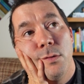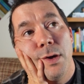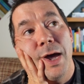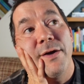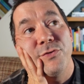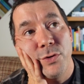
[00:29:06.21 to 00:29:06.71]

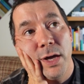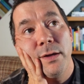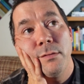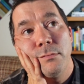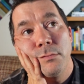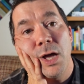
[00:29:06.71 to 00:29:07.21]
after
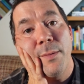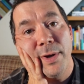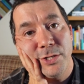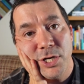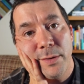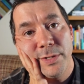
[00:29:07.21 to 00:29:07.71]
I got my
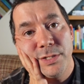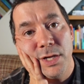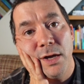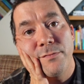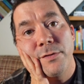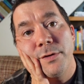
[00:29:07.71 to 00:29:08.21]
job at
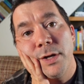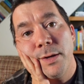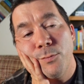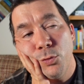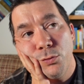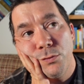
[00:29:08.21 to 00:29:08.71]
Stanford, I
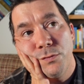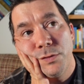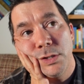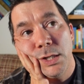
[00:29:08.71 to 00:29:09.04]
moved.